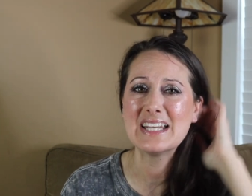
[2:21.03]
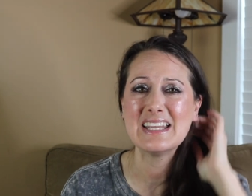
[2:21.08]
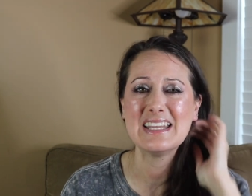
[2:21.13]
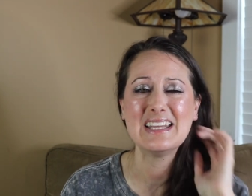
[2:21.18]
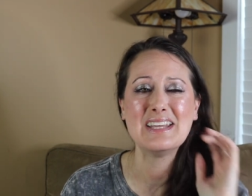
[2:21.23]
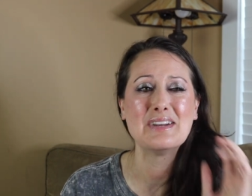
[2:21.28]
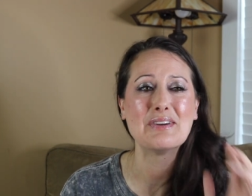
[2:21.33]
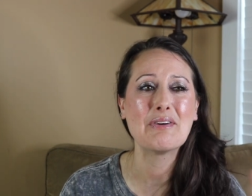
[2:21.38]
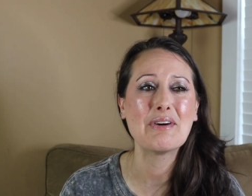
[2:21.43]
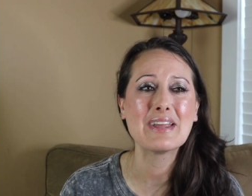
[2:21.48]

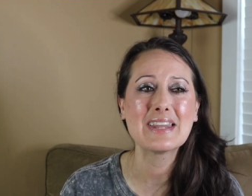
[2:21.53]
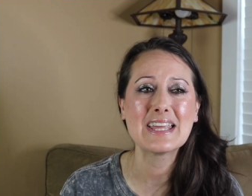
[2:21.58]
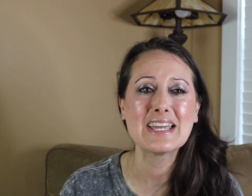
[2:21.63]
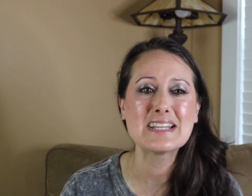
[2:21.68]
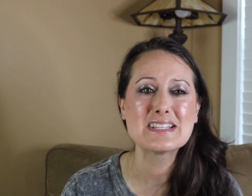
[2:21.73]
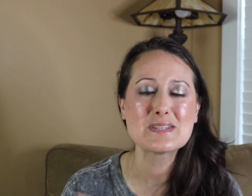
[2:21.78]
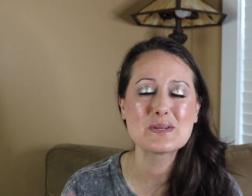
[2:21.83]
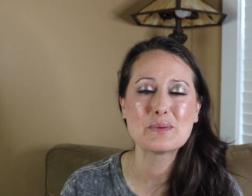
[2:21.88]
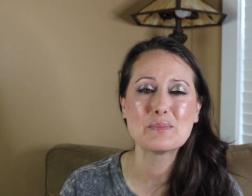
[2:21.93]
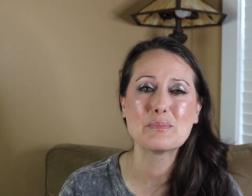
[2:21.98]
You know, I
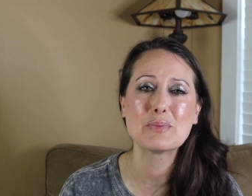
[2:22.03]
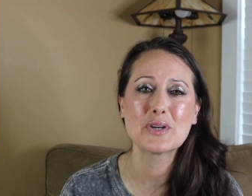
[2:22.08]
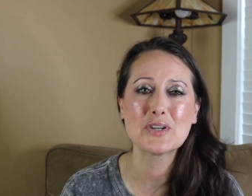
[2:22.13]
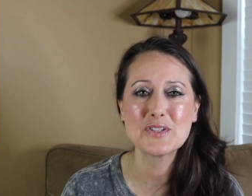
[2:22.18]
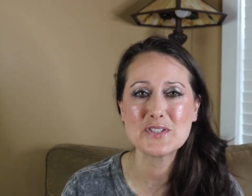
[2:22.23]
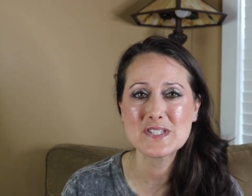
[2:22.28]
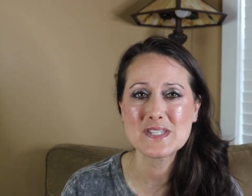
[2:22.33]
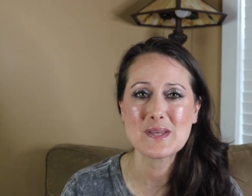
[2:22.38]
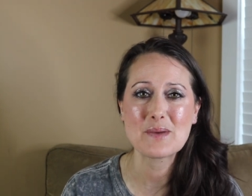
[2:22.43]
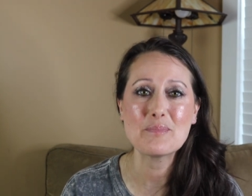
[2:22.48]
like to
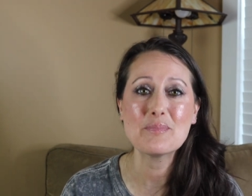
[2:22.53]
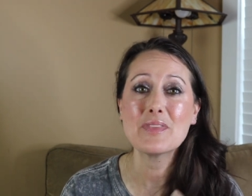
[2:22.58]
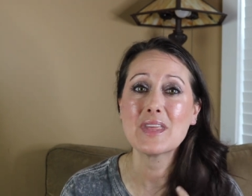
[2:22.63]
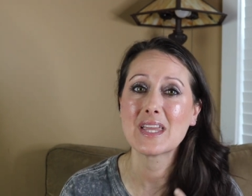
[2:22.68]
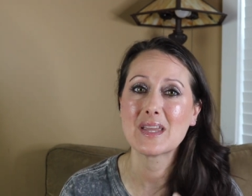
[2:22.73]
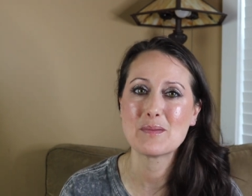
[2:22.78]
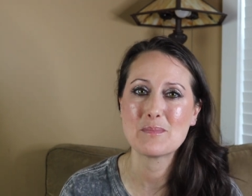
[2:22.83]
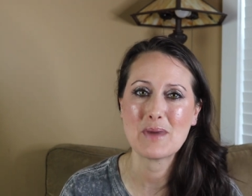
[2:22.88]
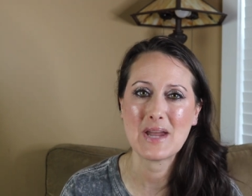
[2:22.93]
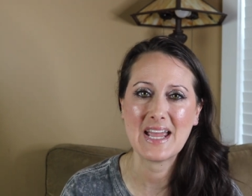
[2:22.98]
burn
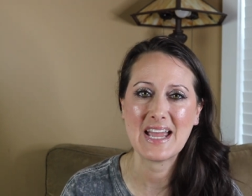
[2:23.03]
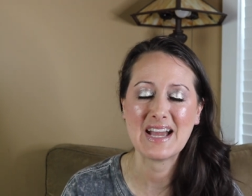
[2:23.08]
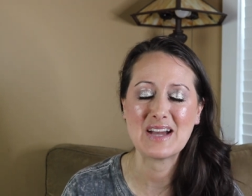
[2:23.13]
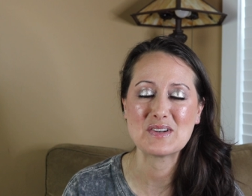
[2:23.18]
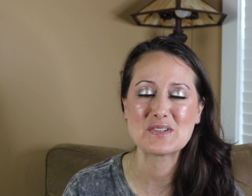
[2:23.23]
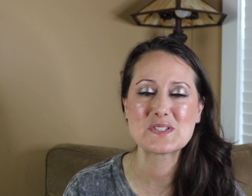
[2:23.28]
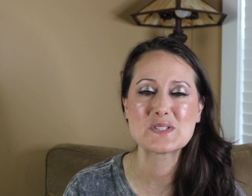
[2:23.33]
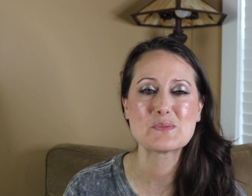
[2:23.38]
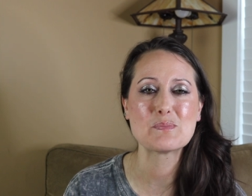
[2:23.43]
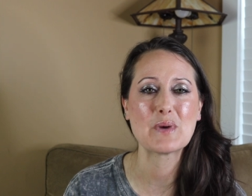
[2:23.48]
something in my
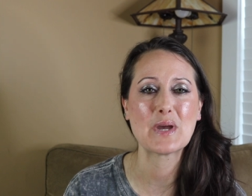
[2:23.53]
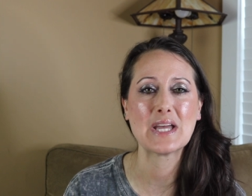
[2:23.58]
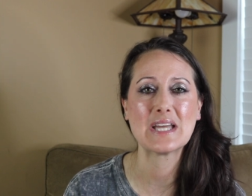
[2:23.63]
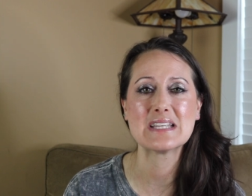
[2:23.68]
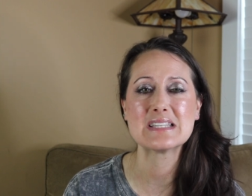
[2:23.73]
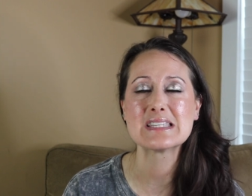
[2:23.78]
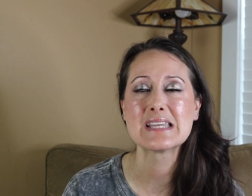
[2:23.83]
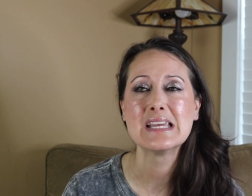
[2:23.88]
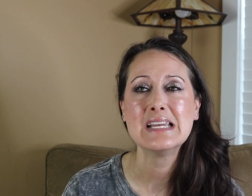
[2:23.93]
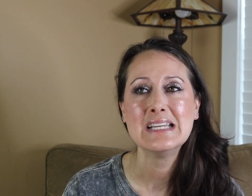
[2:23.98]
house,
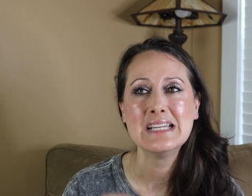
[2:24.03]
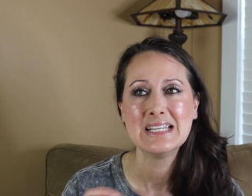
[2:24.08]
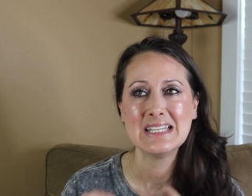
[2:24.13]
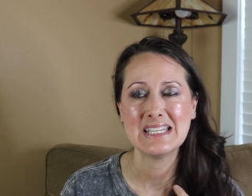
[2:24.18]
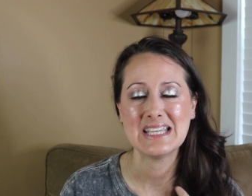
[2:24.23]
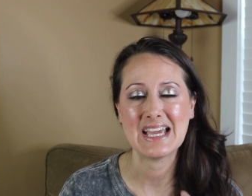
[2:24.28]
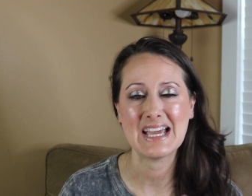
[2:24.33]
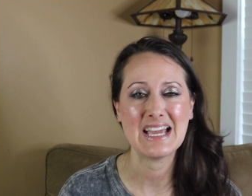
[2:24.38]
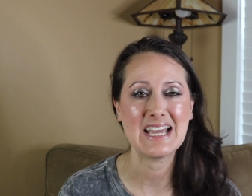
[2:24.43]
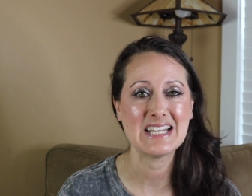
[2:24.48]
but
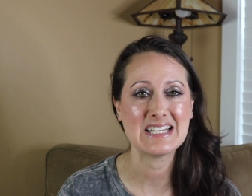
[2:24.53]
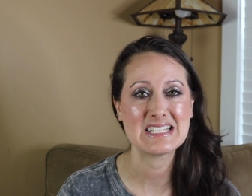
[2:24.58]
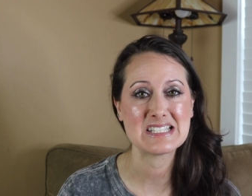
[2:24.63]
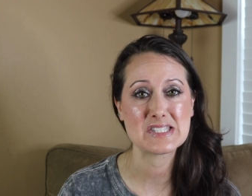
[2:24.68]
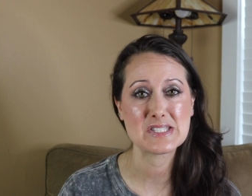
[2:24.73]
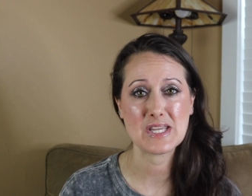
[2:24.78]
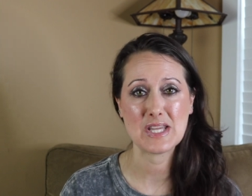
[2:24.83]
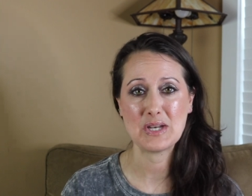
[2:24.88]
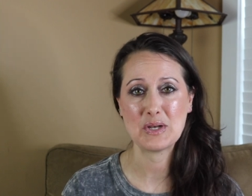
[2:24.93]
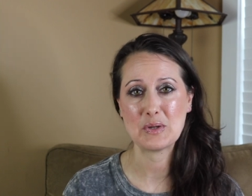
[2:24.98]
yeah, I had to
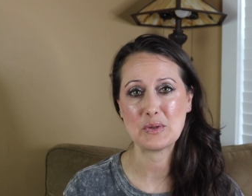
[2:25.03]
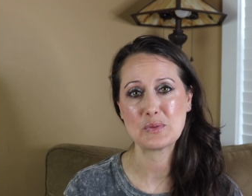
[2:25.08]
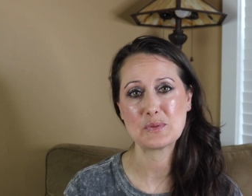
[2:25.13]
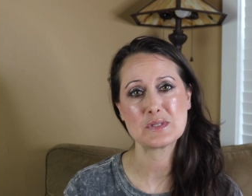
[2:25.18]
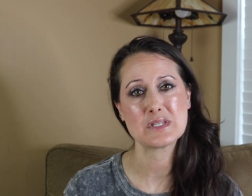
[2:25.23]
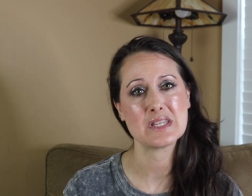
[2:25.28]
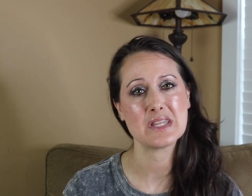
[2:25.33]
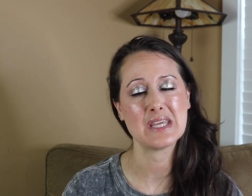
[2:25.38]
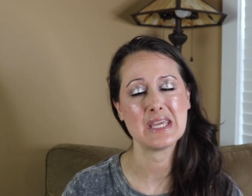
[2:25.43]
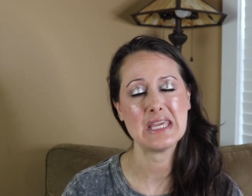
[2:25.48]
say no
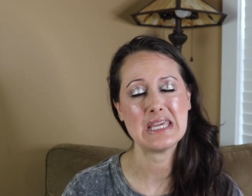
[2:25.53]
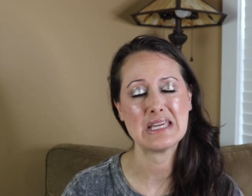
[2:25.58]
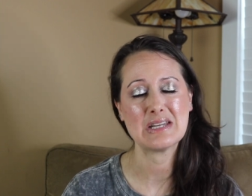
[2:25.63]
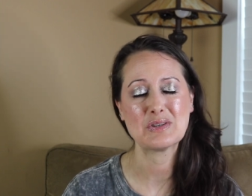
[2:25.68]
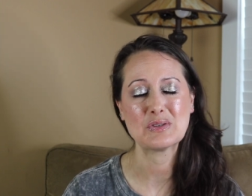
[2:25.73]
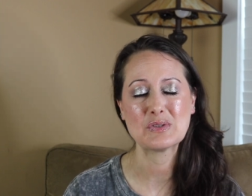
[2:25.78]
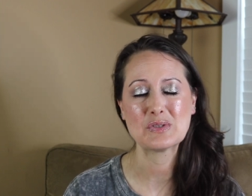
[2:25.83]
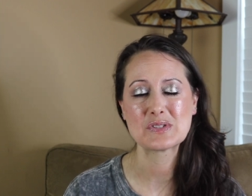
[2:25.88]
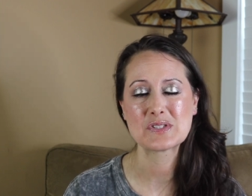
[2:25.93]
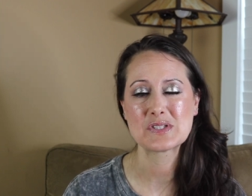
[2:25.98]
to the
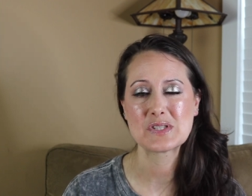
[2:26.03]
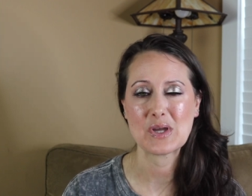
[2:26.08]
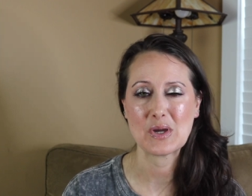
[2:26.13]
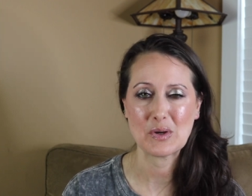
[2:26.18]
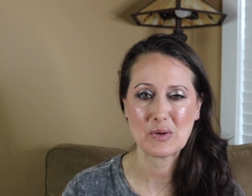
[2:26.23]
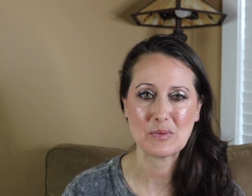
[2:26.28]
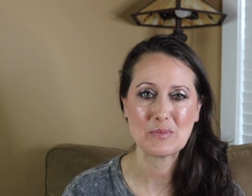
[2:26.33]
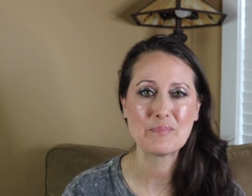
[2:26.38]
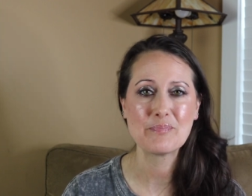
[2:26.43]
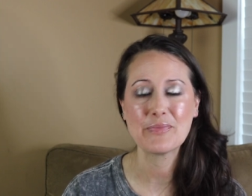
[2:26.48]
candles,
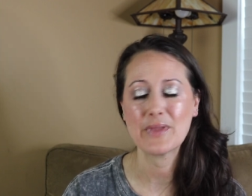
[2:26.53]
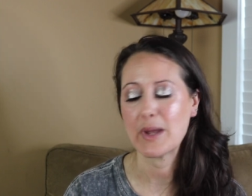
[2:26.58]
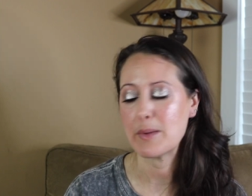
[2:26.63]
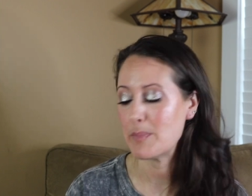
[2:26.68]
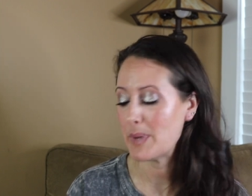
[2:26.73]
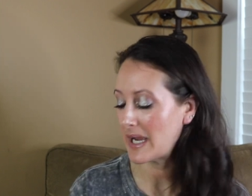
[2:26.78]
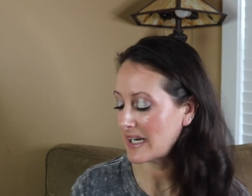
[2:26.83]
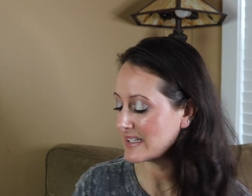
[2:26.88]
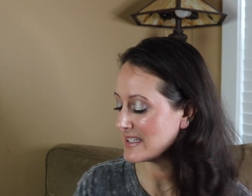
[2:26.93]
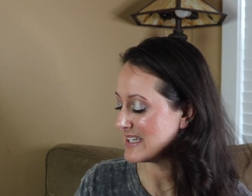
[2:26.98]
so I'm
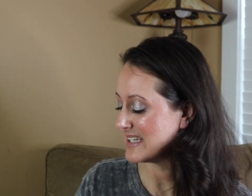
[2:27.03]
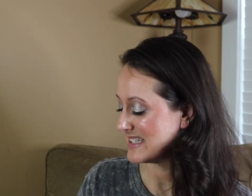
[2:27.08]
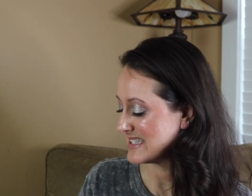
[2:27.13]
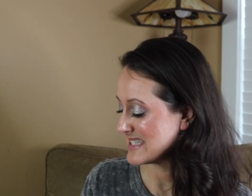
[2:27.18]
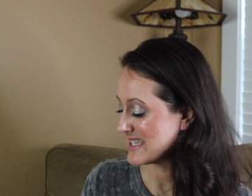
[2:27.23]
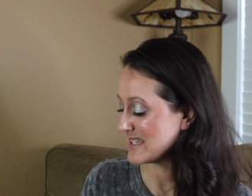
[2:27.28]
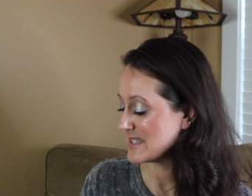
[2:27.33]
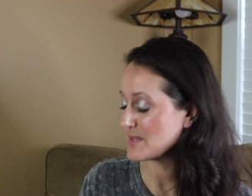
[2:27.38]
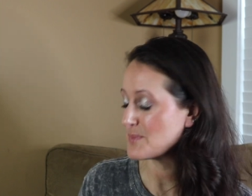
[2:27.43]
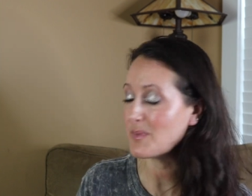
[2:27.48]
back to
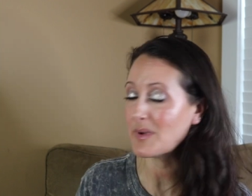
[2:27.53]
incense.